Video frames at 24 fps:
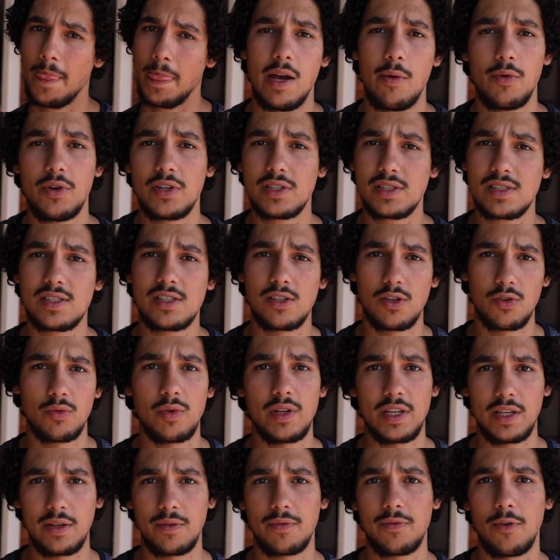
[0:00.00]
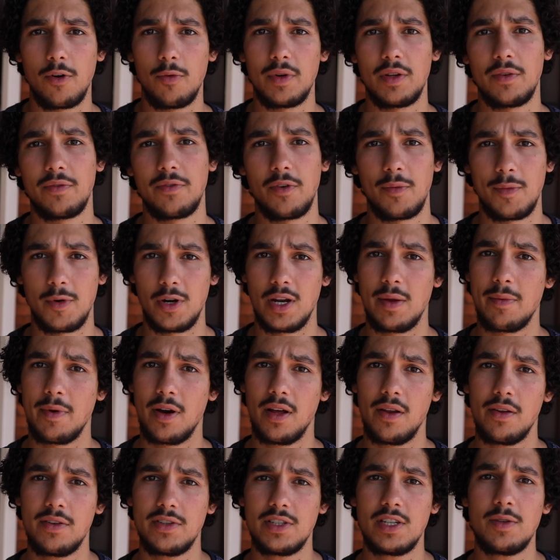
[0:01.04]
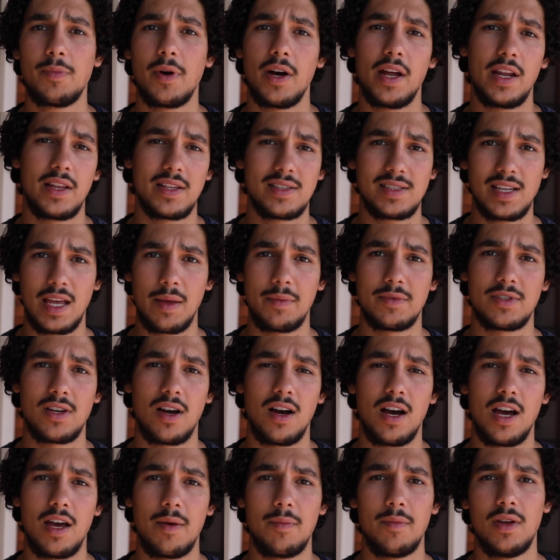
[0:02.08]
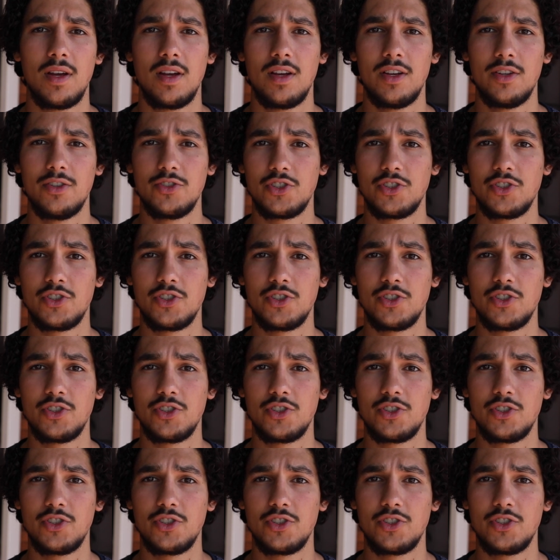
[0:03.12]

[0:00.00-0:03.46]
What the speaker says: It was still really informative for marine biology, but at the same time,